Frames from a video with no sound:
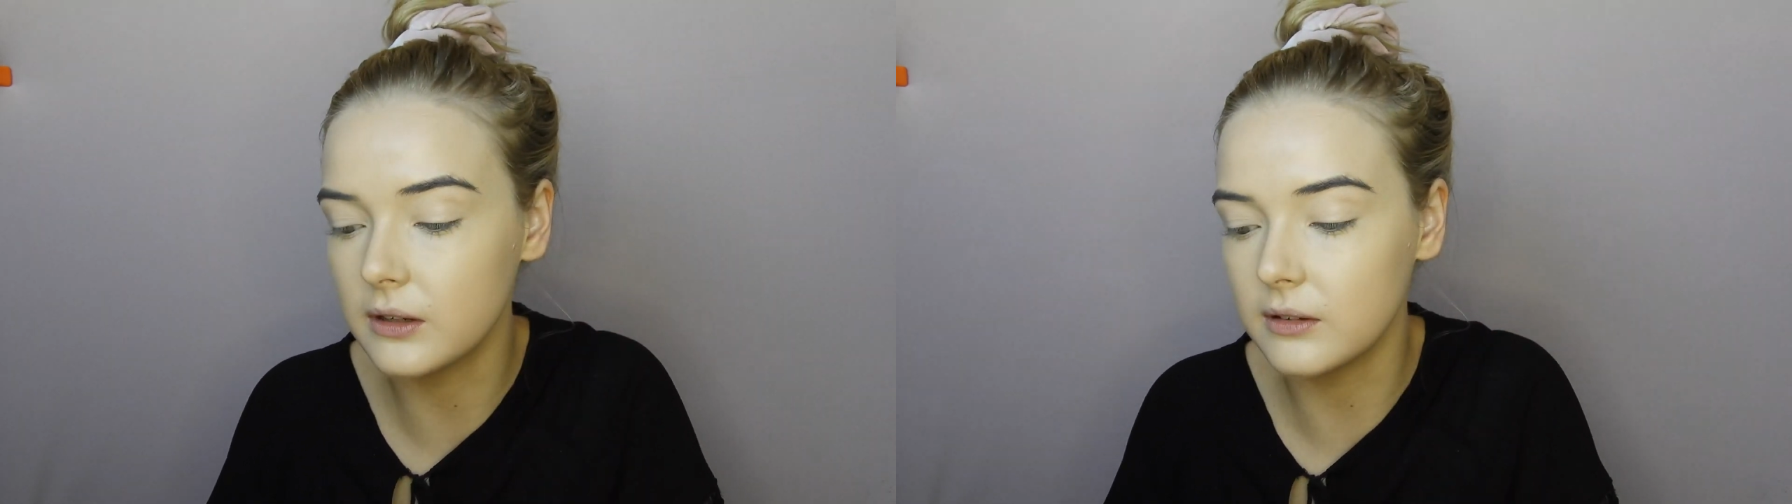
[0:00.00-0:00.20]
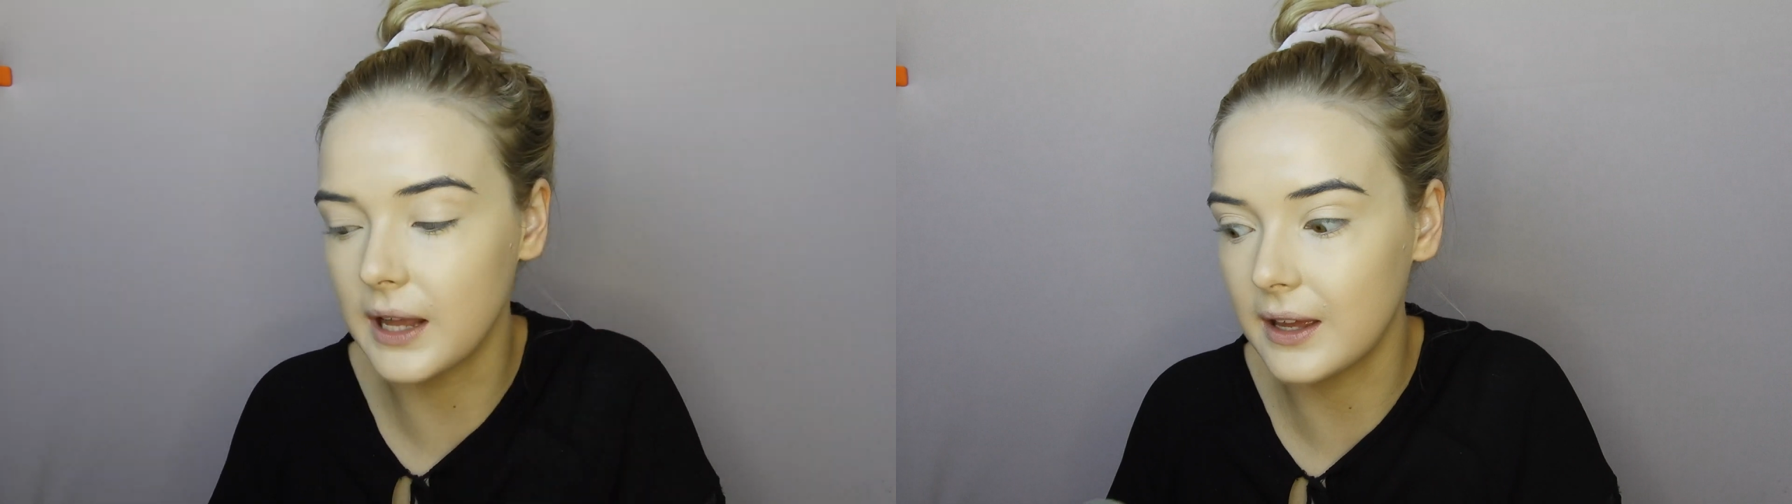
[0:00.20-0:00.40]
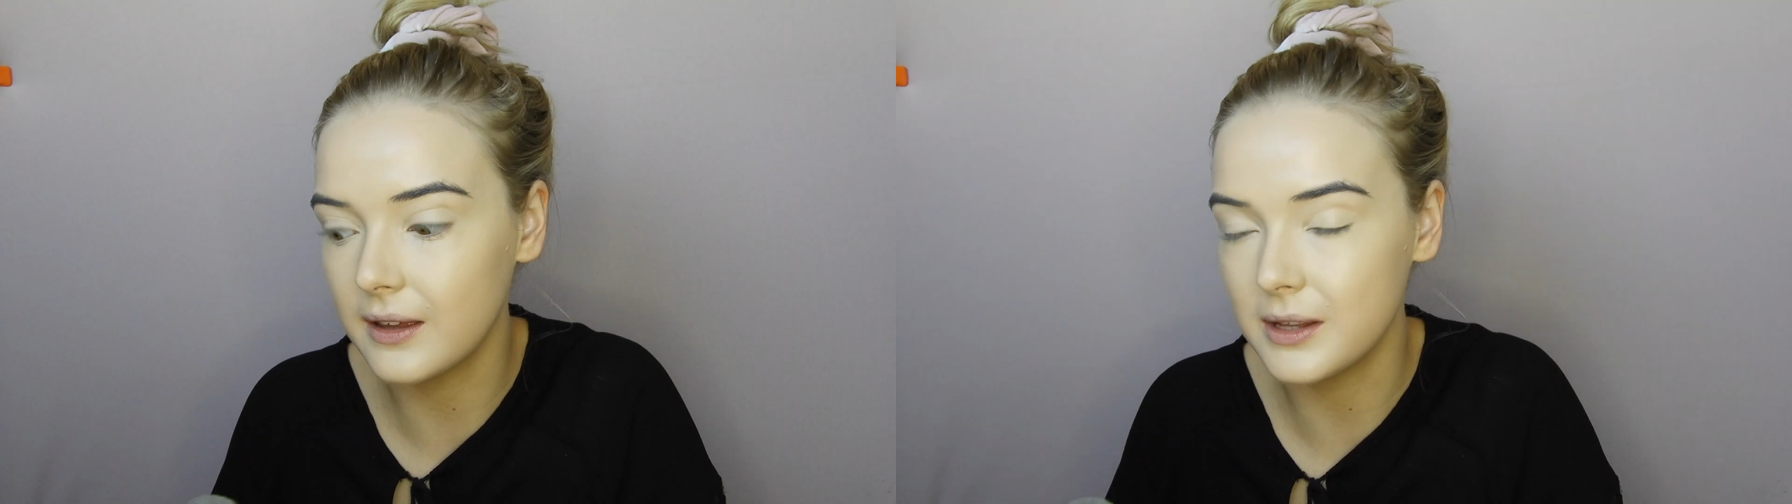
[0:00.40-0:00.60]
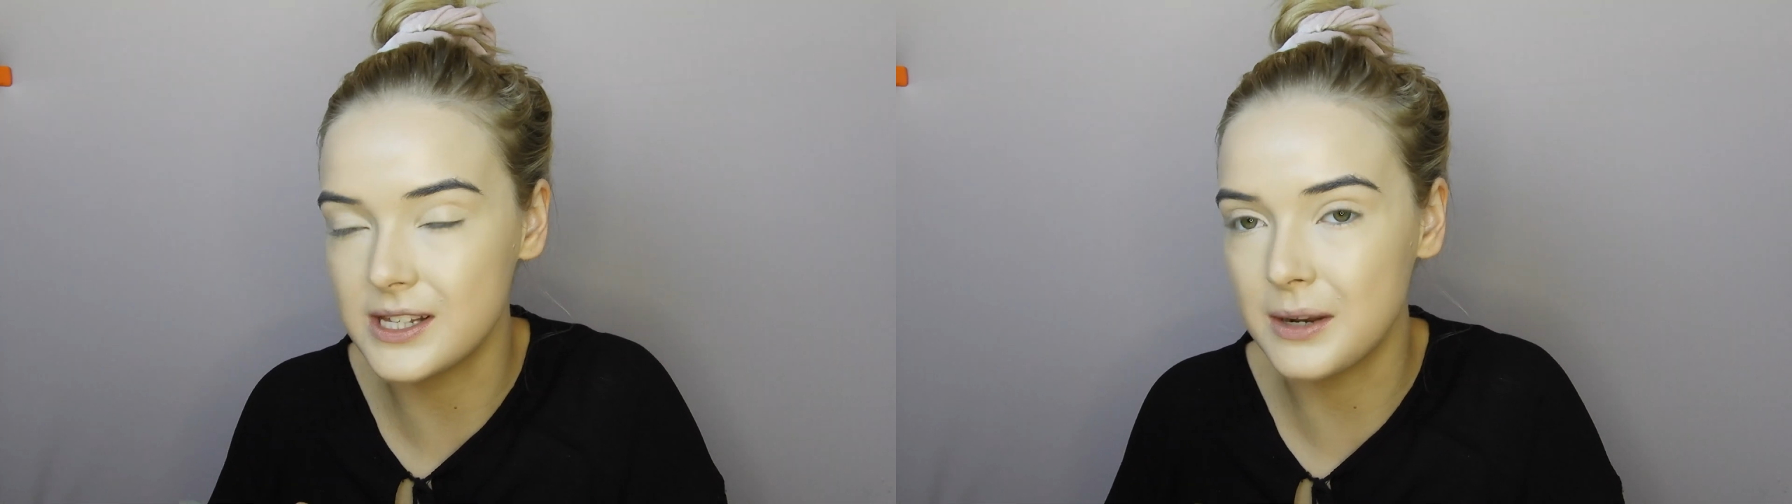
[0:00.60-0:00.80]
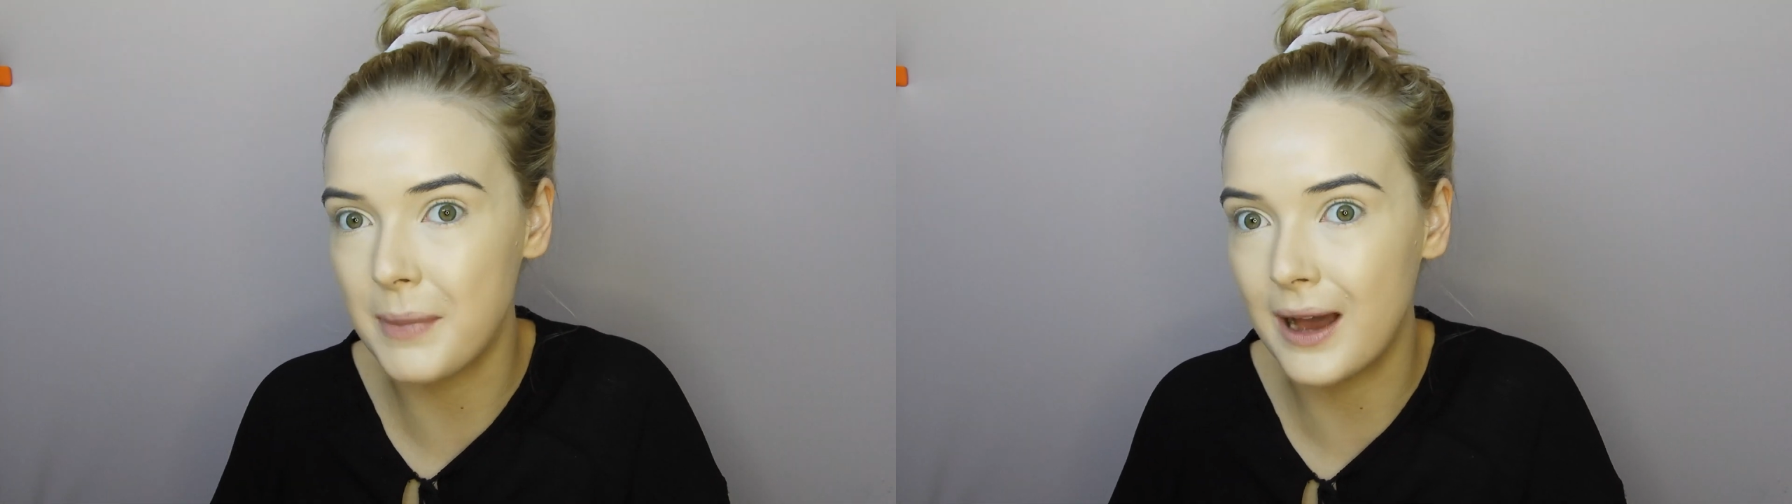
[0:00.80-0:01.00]
but
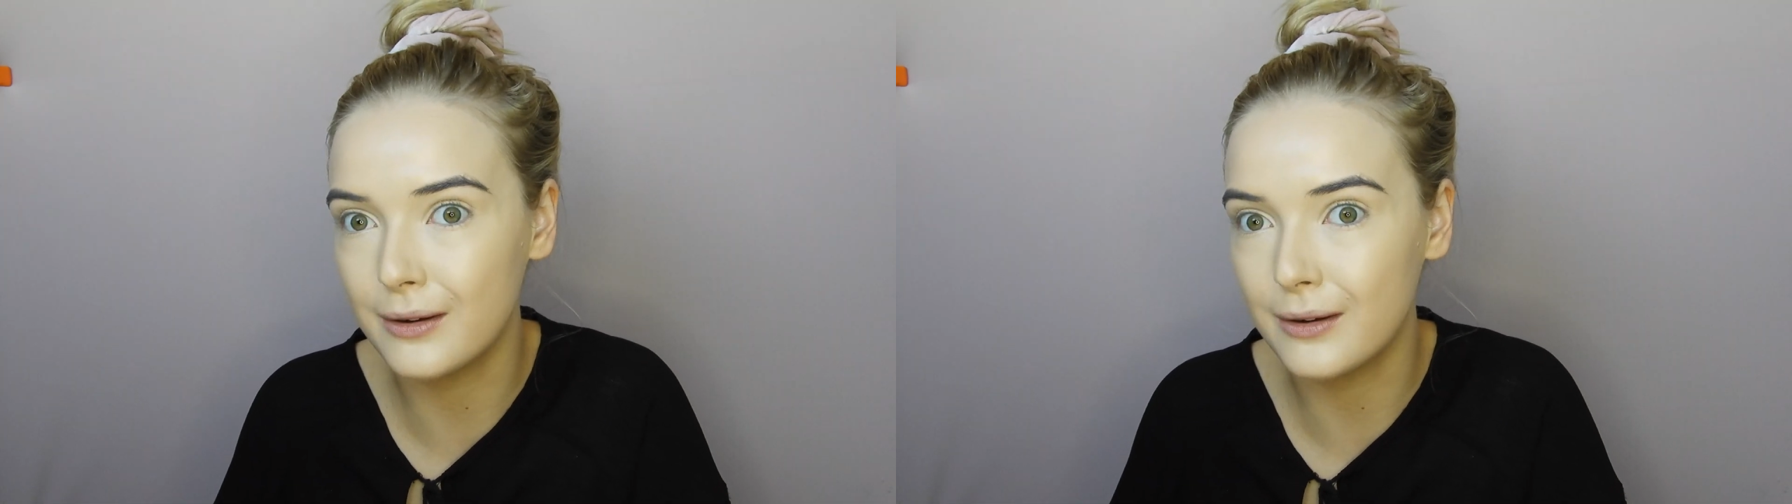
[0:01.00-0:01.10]
like it's in a